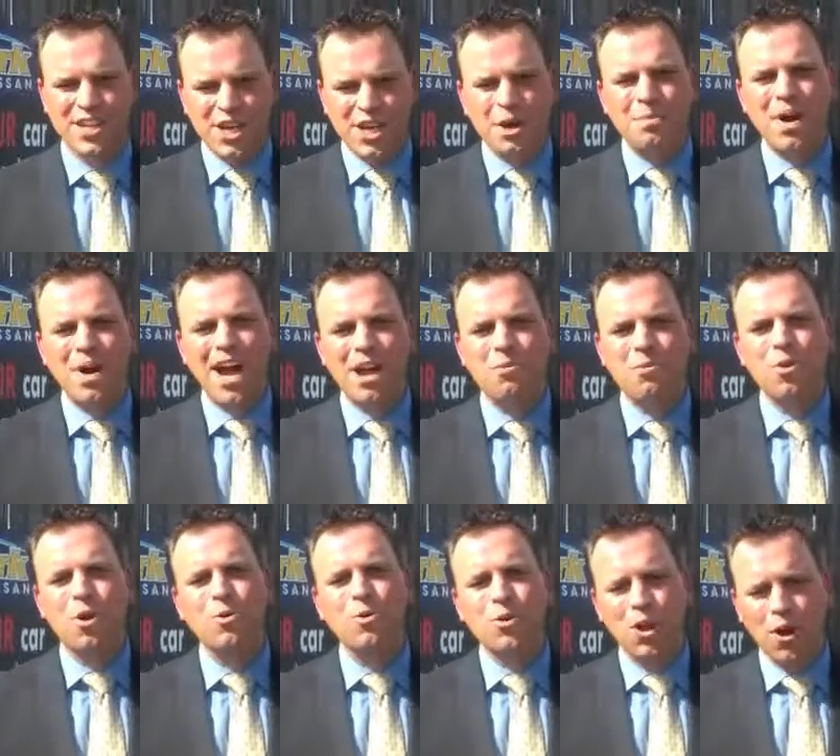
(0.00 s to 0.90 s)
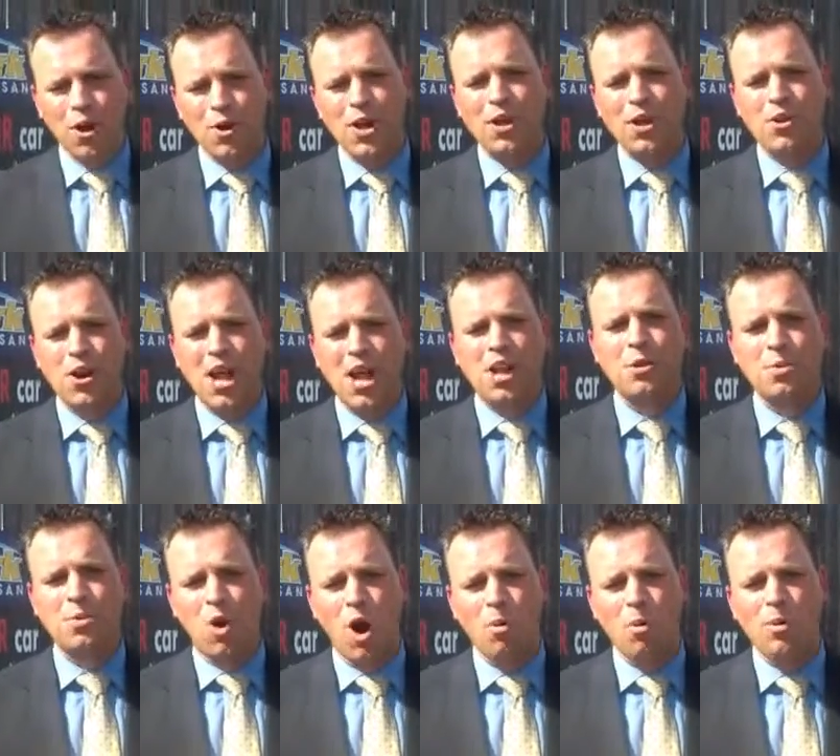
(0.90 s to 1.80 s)
Come by and work with our internet
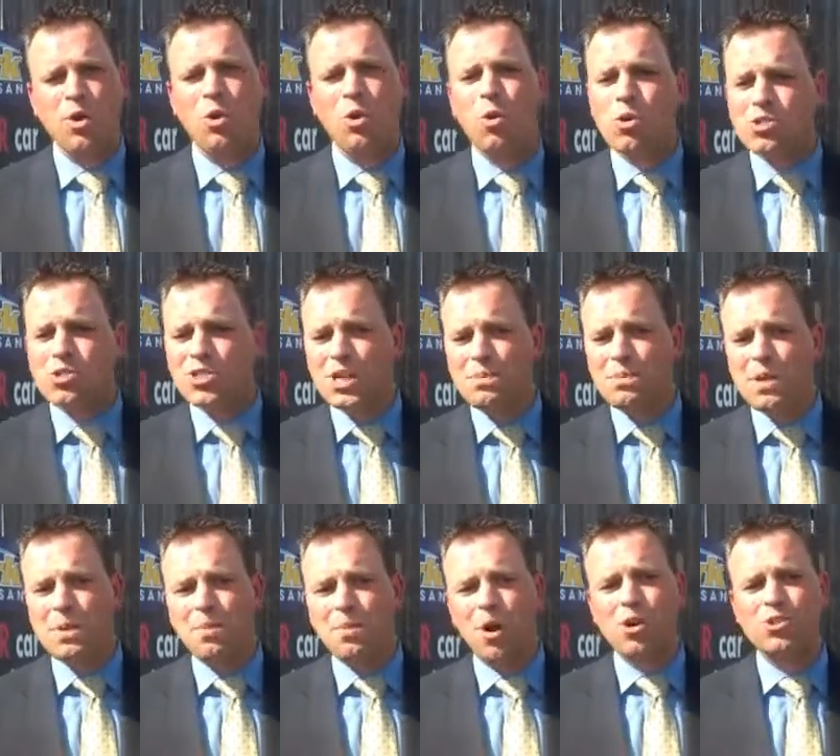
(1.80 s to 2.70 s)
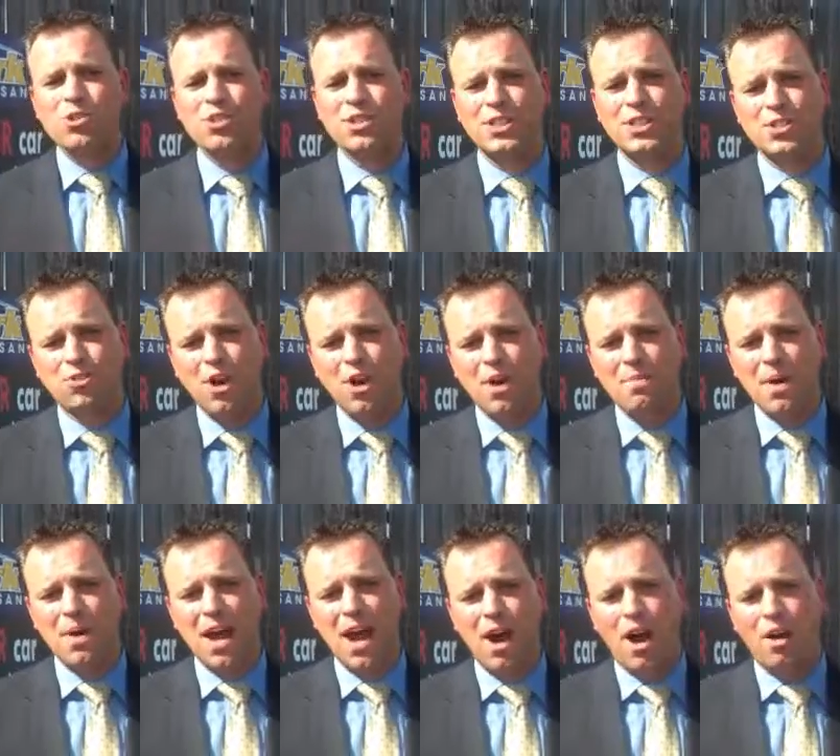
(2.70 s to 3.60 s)
department or see me personally, Trey
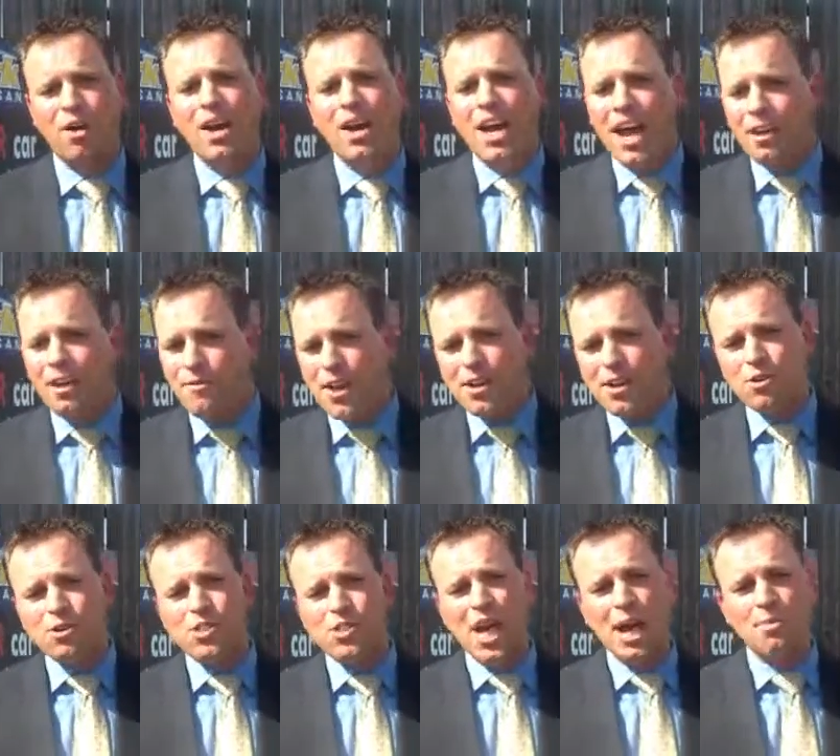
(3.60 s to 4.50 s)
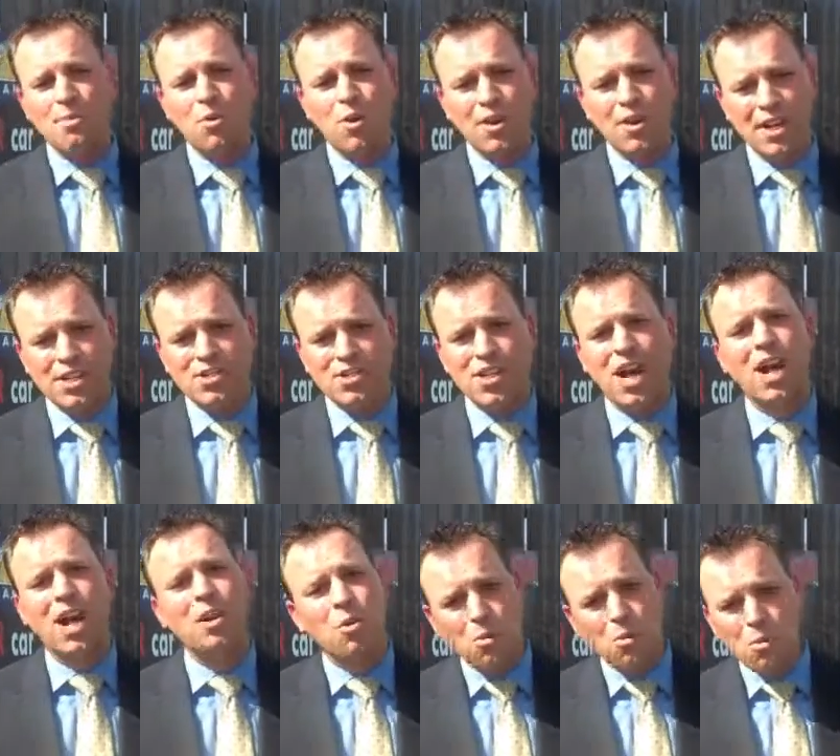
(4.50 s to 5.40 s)
Powell. At Vann York's High Point
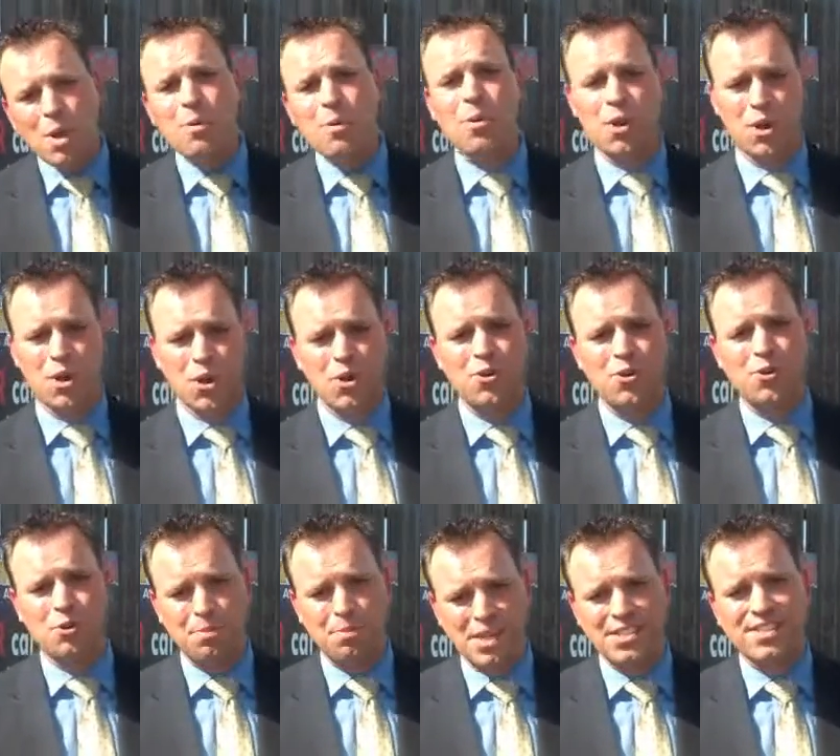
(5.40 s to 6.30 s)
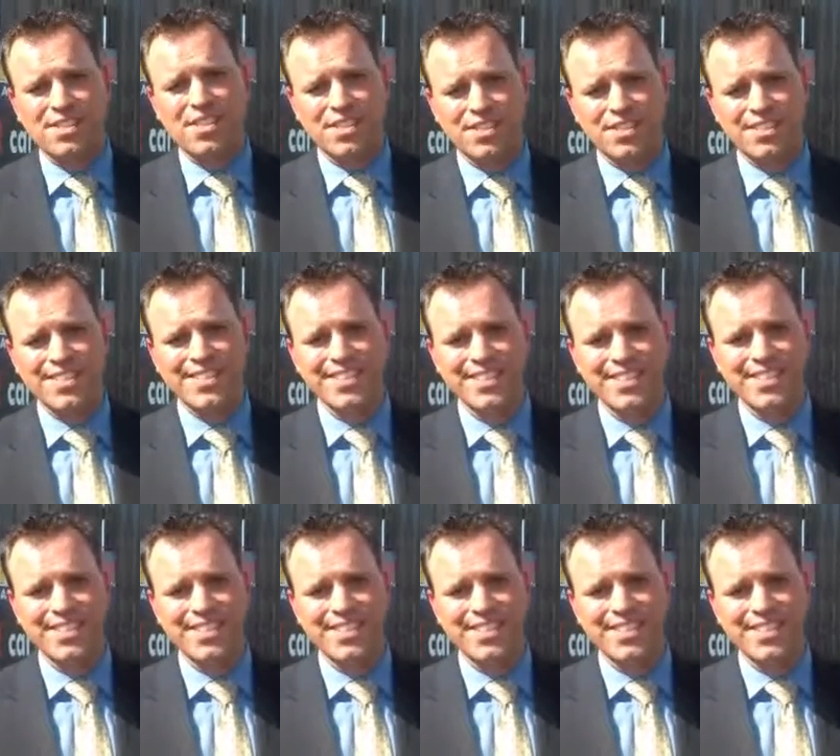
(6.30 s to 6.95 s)
Nissan, we want to earn your business.